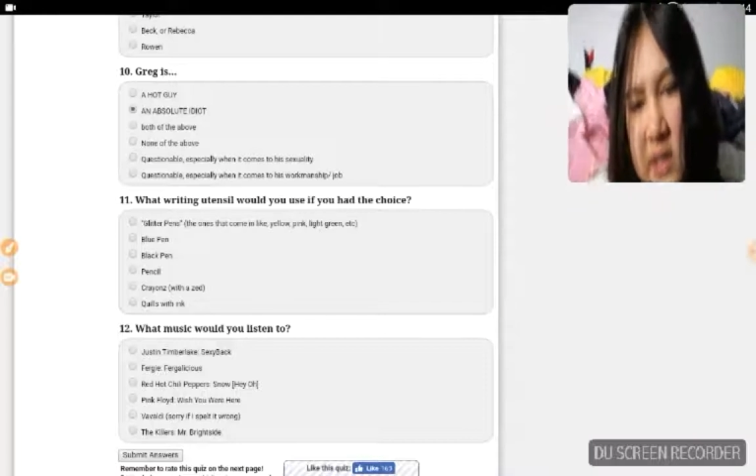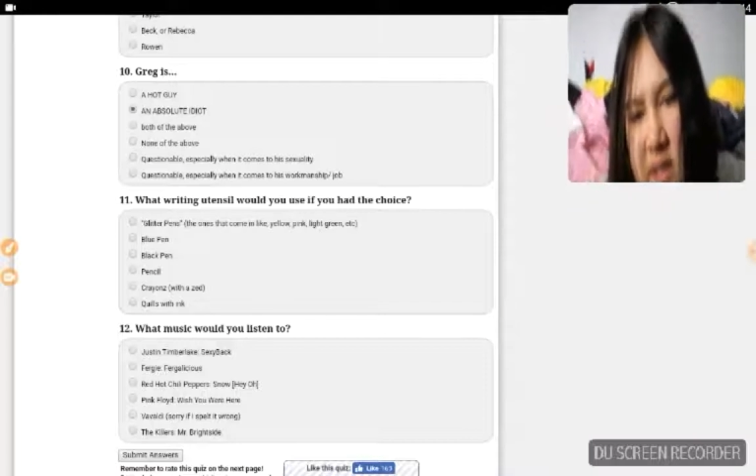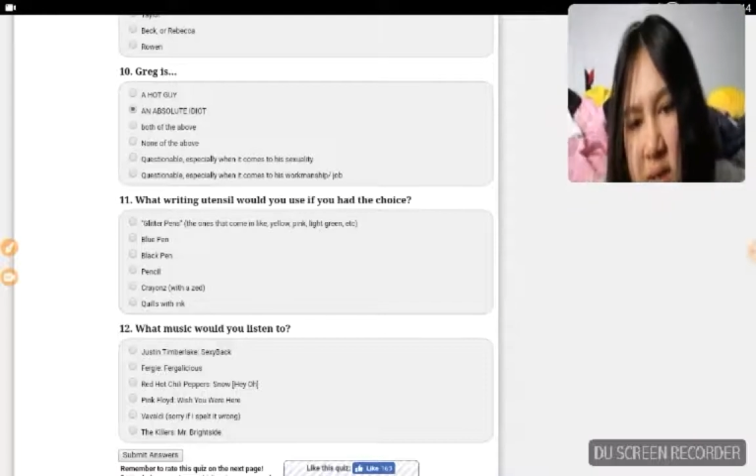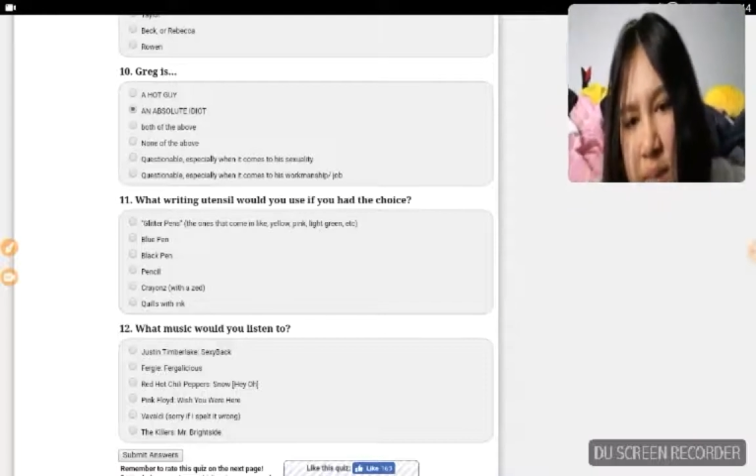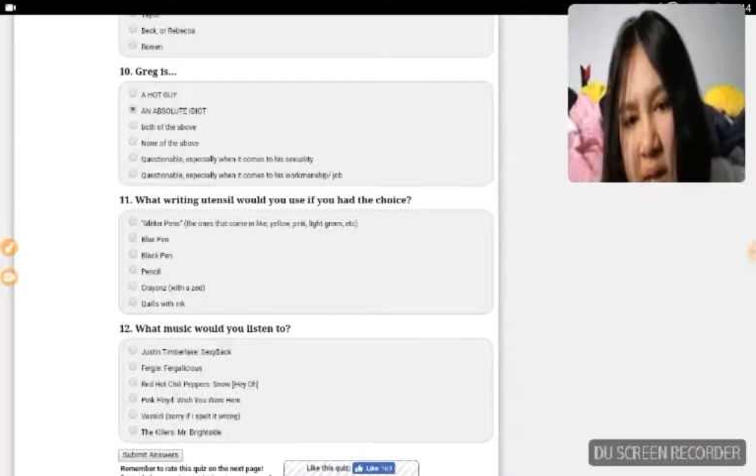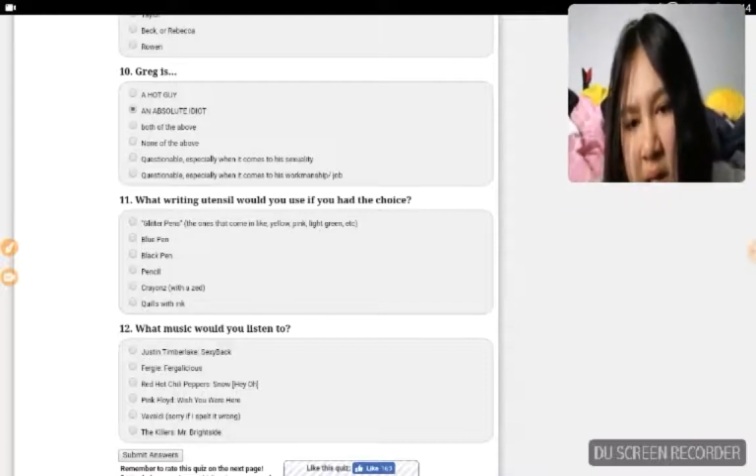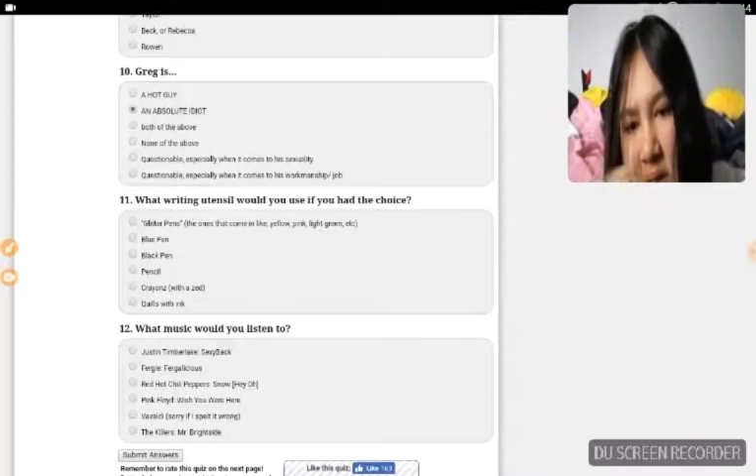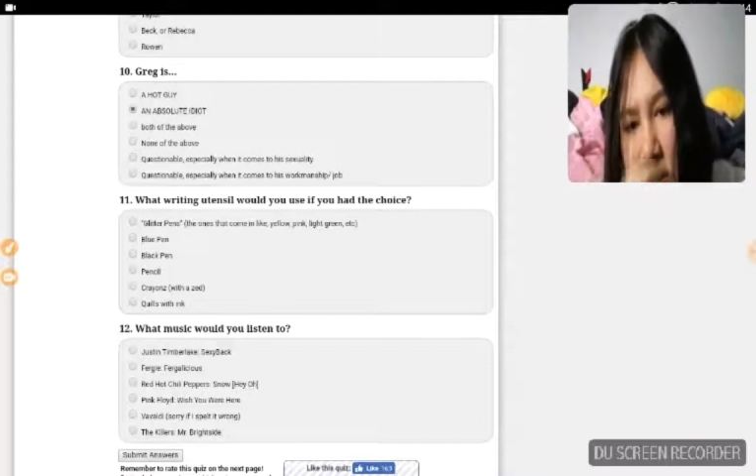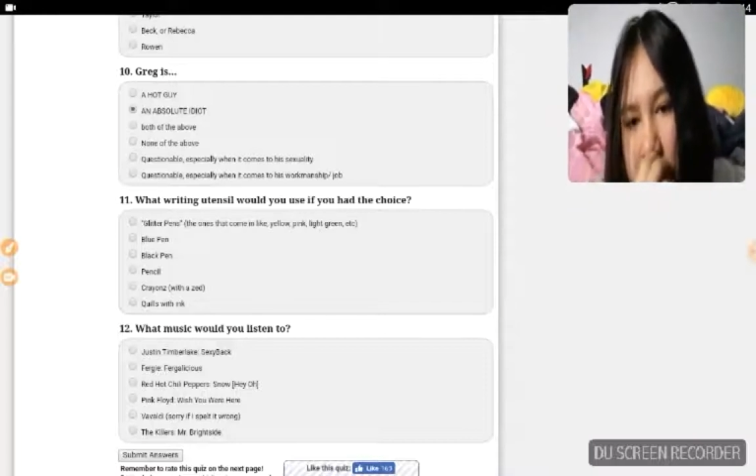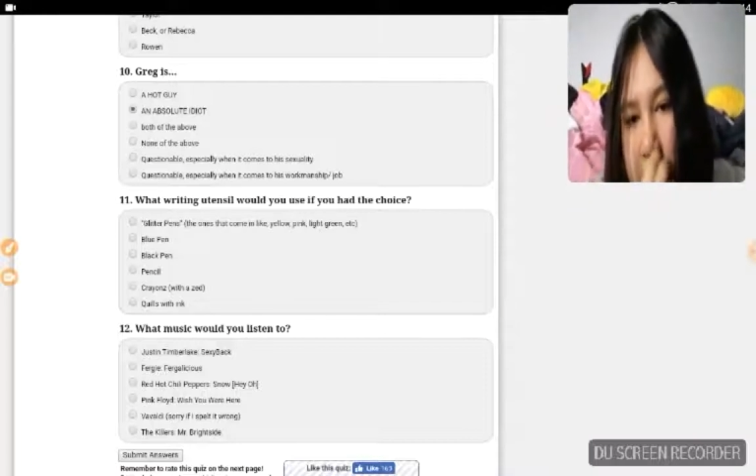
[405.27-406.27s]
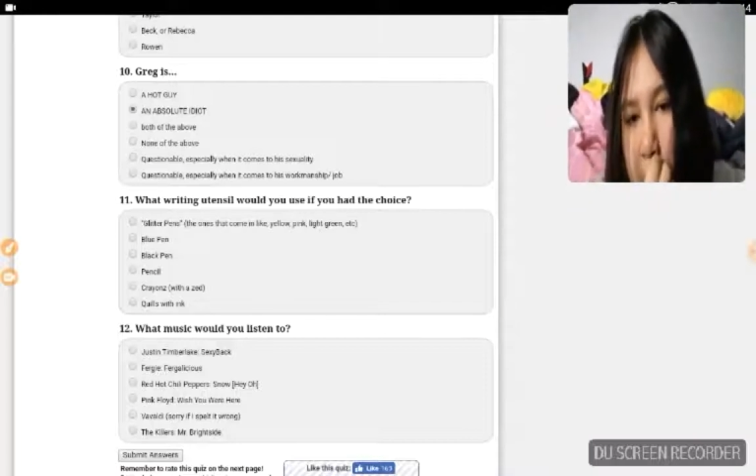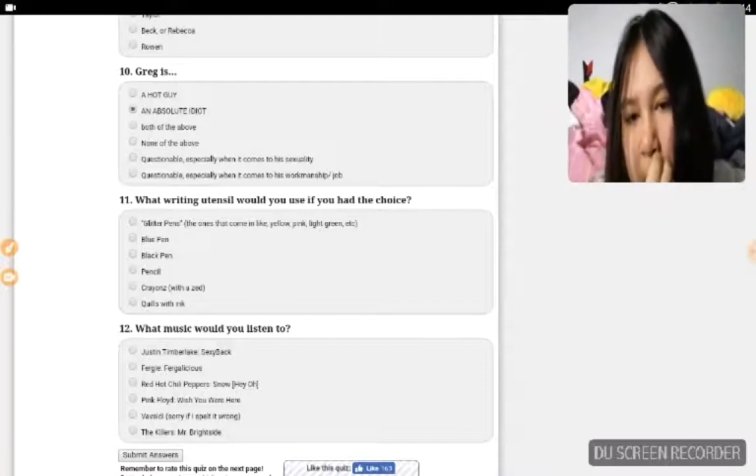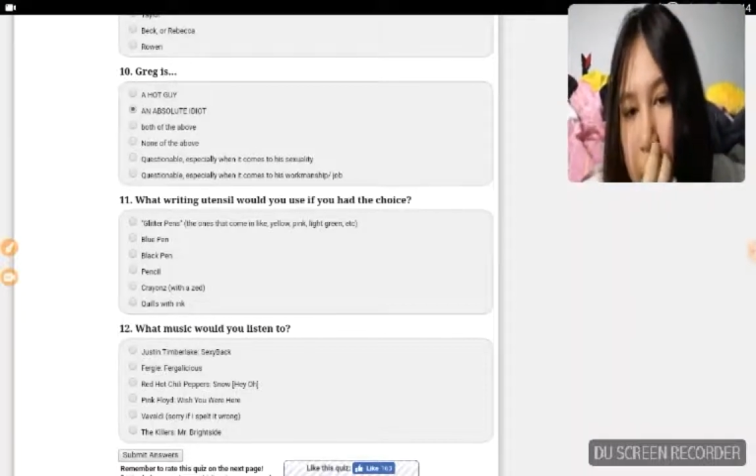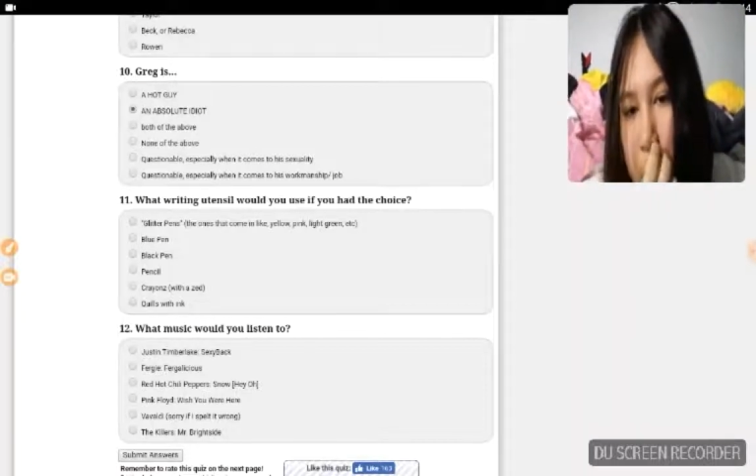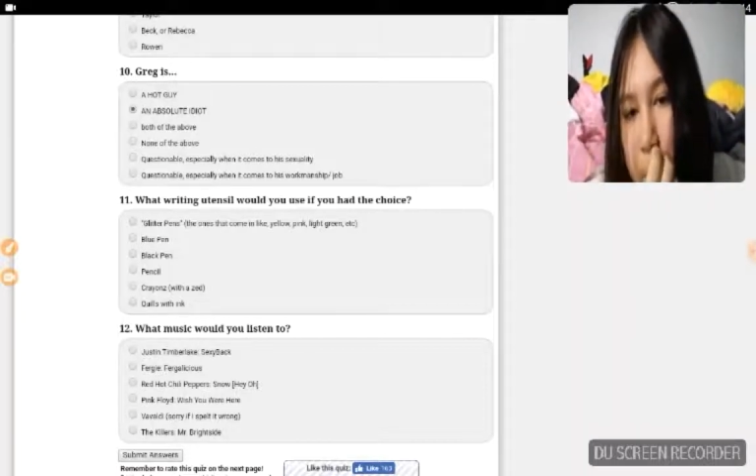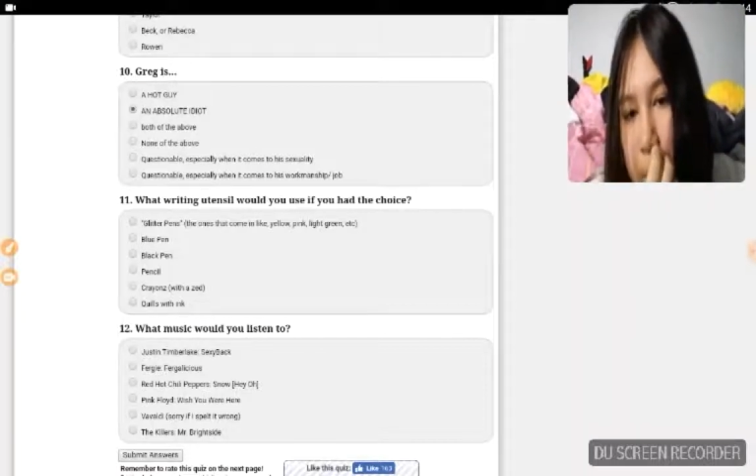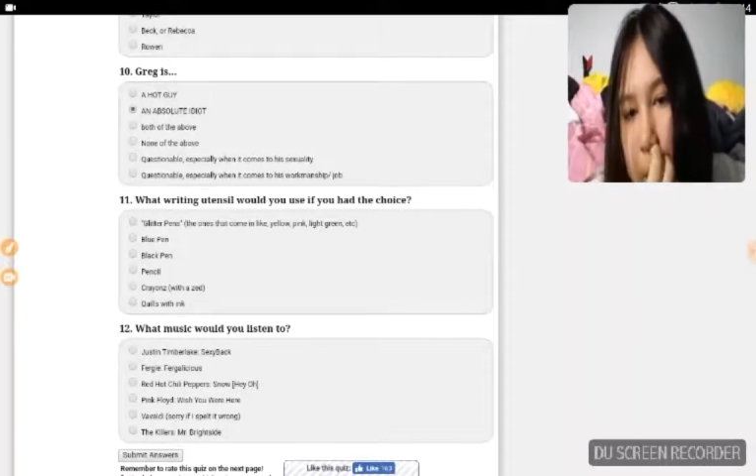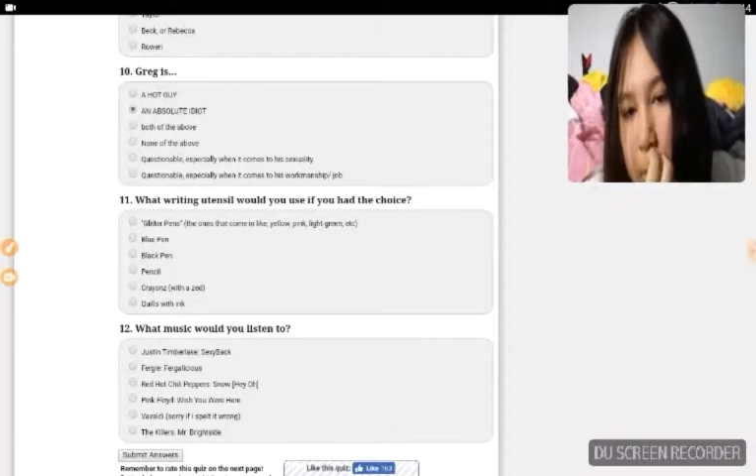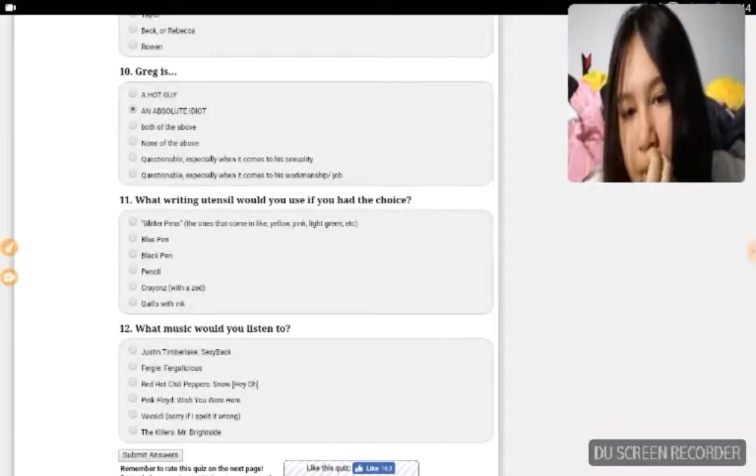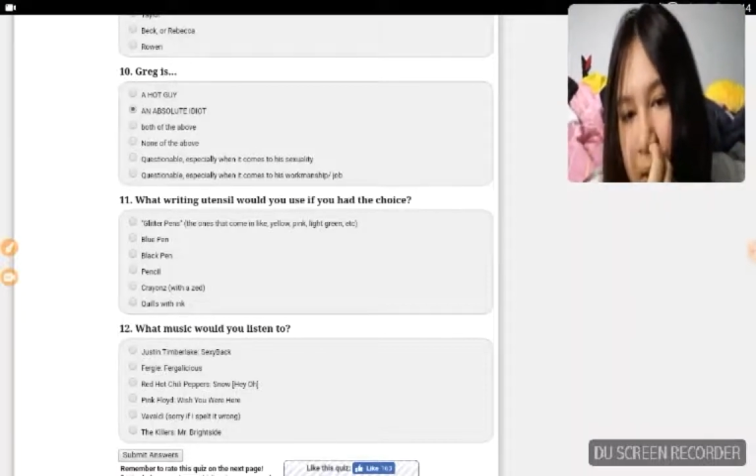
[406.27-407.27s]
Glitter pens, blue
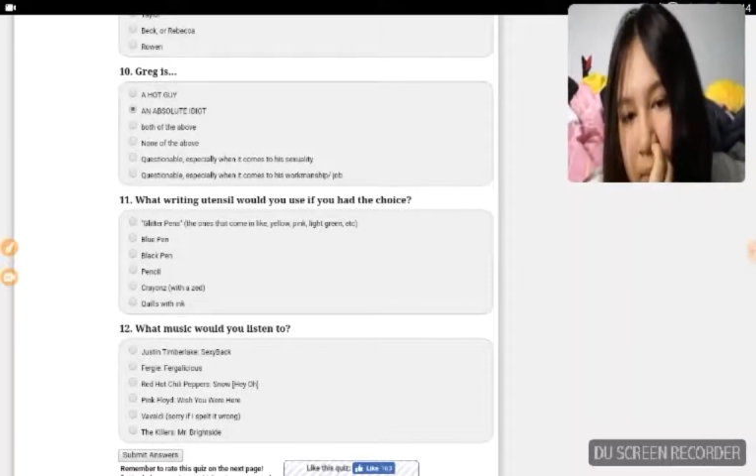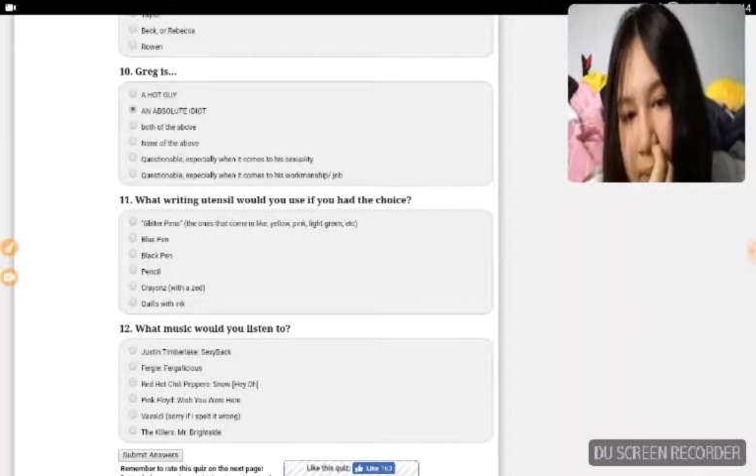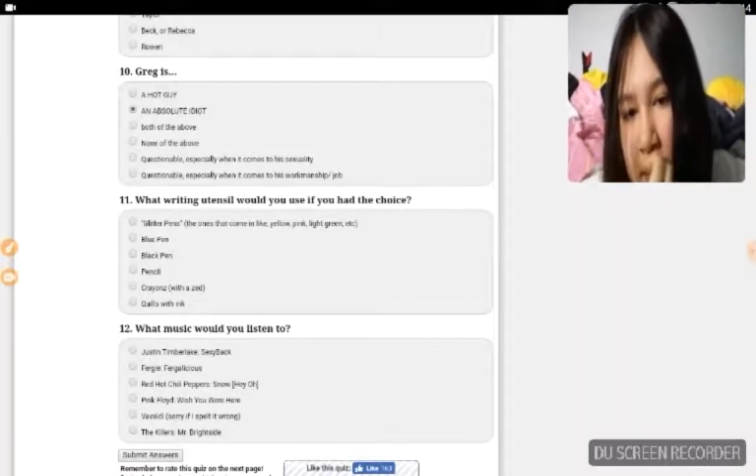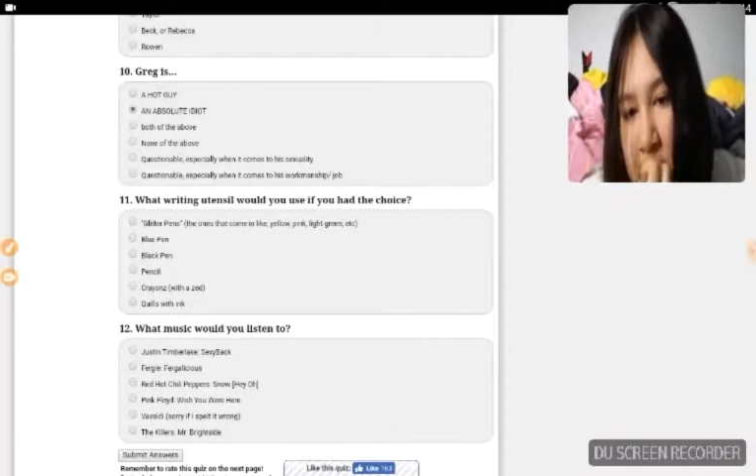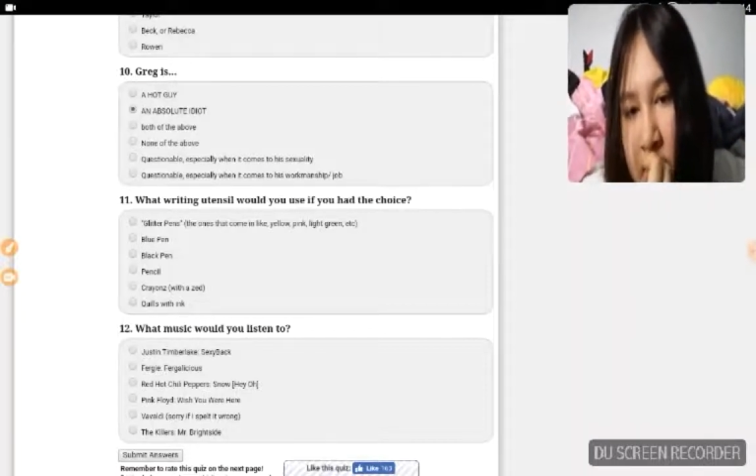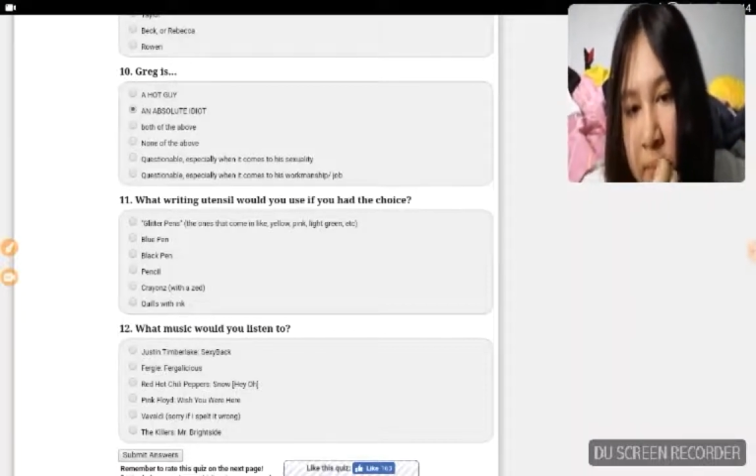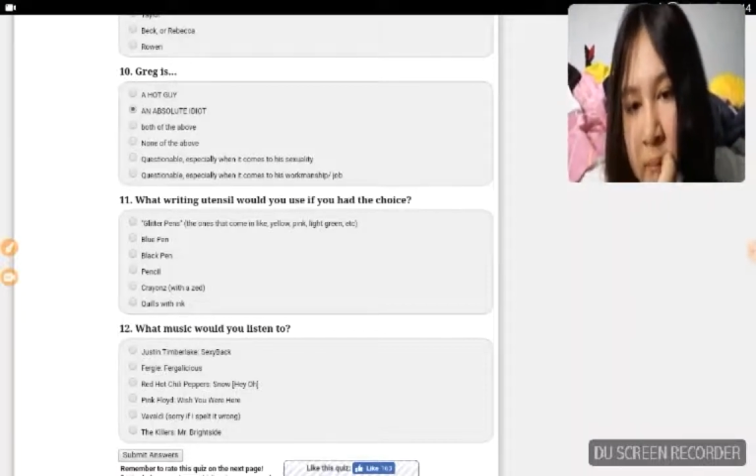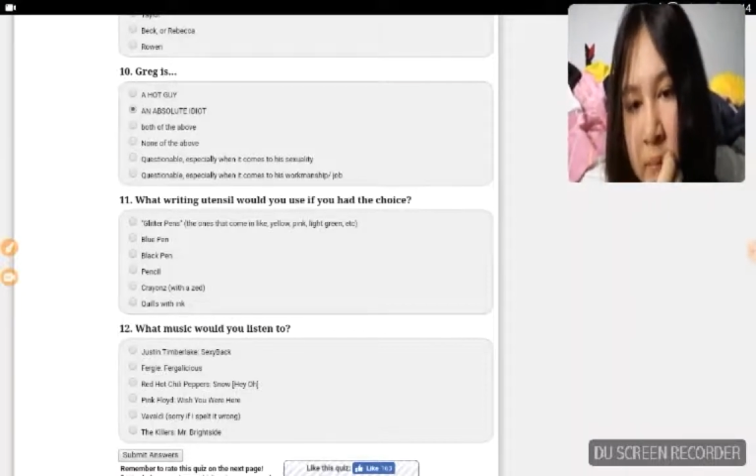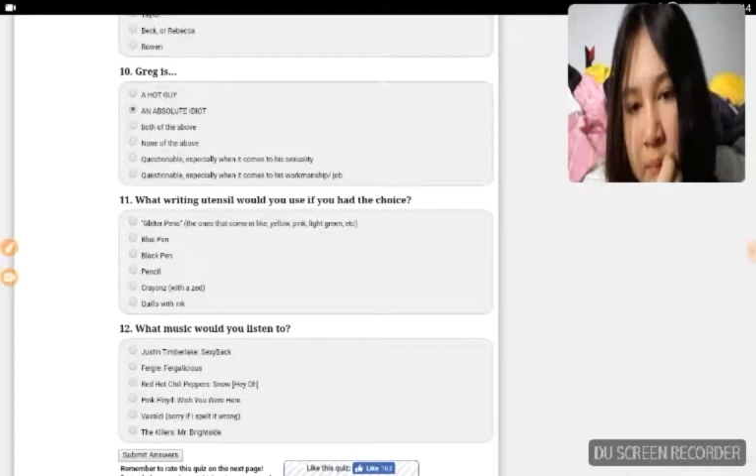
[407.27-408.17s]
pen, black pen,